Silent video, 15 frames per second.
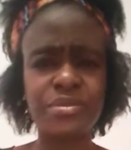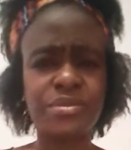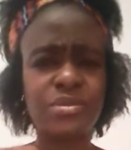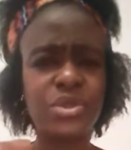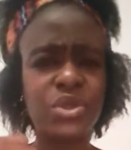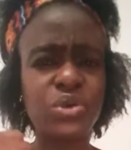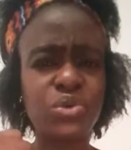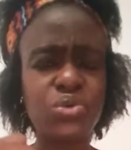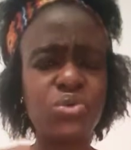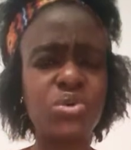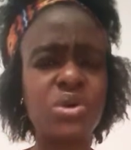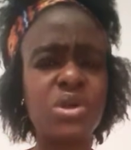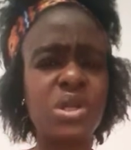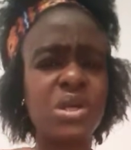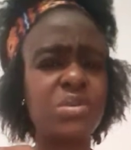May the good
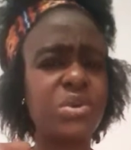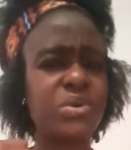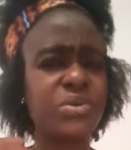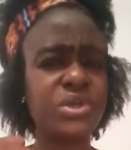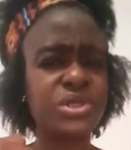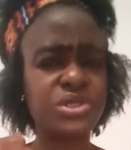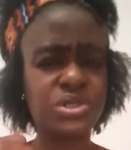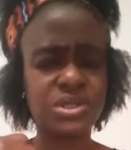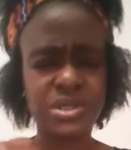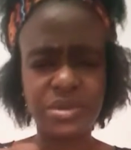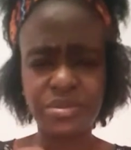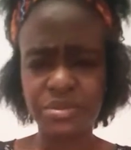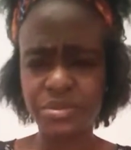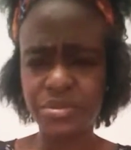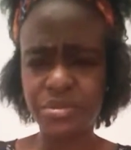Lord liberate
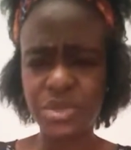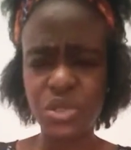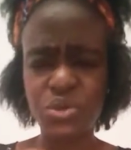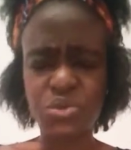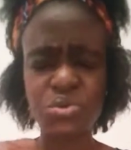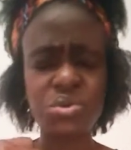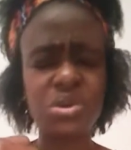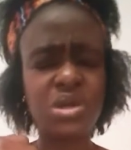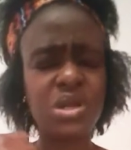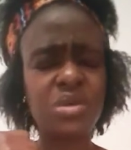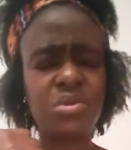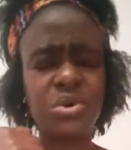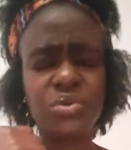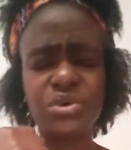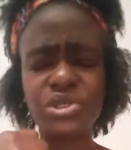them. May the good Lord
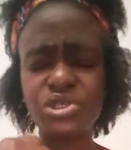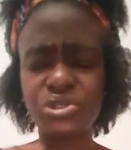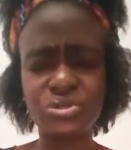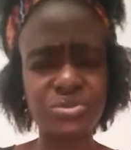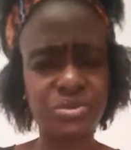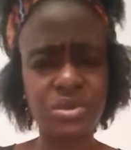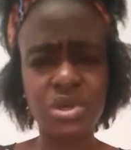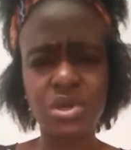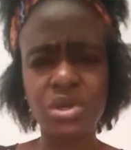liberate you.